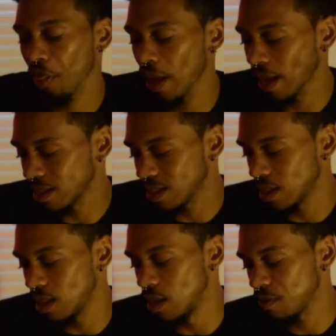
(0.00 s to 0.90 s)
think it's
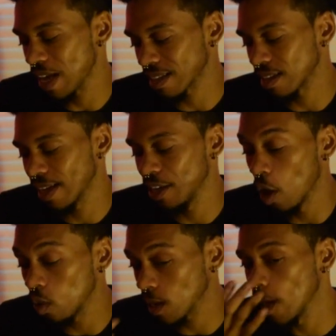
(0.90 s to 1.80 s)
the fact that they
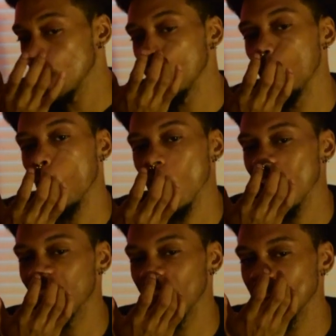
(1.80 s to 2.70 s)
don't like you or
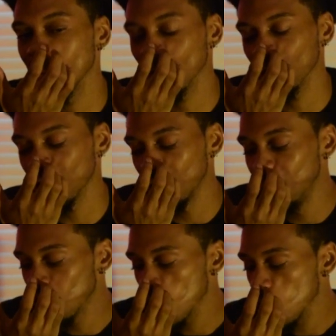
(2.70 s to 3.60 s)
have feelings for you.
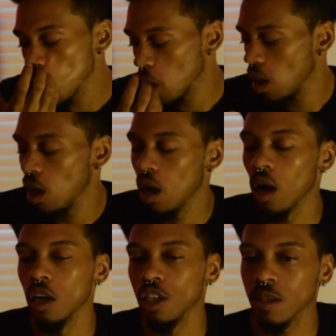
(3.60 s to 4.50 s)

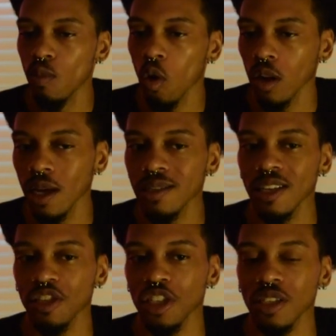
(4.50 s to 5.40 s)
Just more or less,
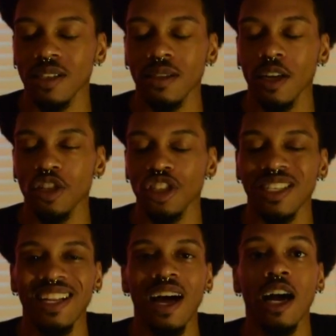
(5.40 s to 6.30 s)
there's just a
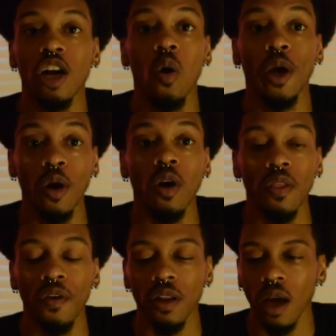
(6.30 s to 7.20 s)
lot going on in
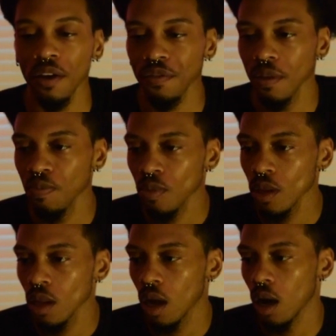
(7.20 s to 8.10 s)
their life
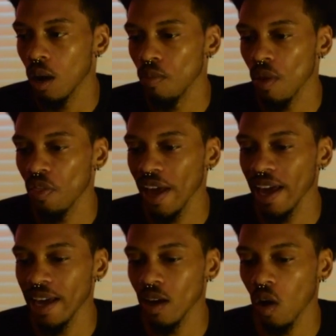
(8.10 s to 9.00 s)
that
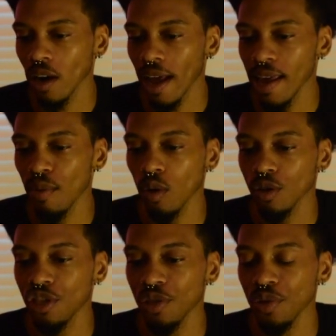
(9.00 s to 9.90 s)
they aren't able
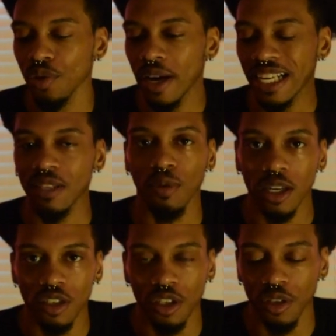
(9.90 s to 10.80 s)
to
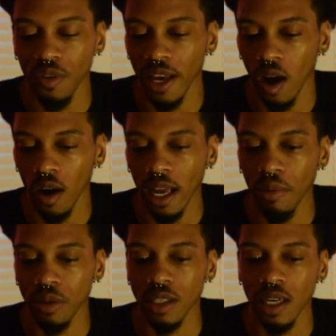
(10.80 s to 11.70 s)
express to you. They aren't
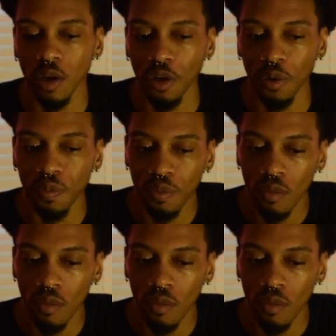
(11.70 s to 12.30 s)
able to tell you.